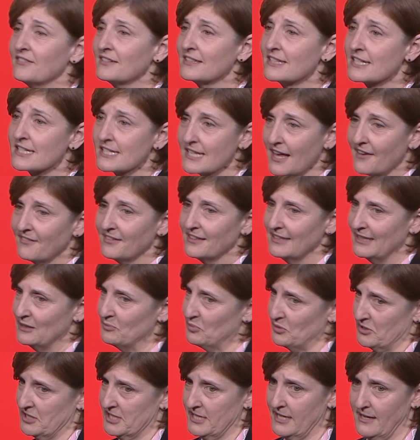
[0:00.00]

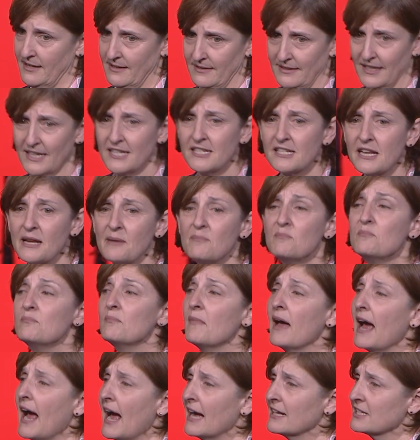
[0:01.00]
70% is a
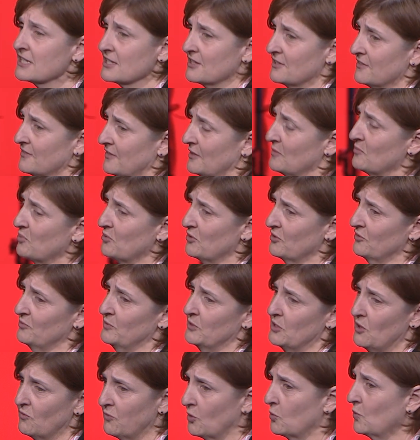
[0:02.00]
massive
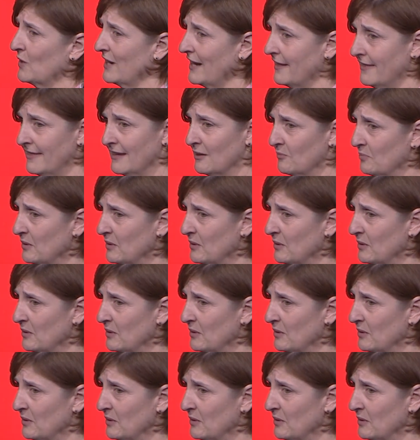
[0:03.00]
improvement over what I think